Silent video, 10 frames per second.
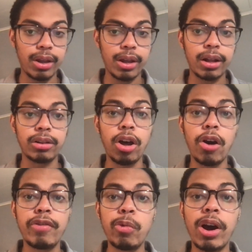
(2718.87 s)
Hello,
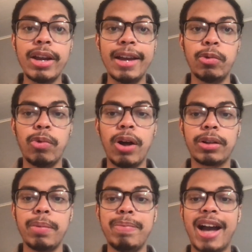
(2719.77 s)
everyone, and
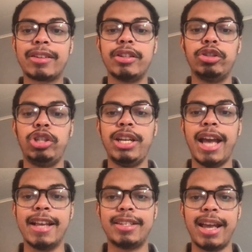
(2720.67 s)
welcome back to the
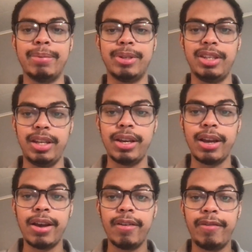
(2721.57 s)
GSMC
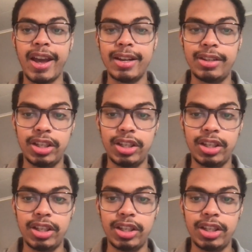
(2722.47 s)
Fantasy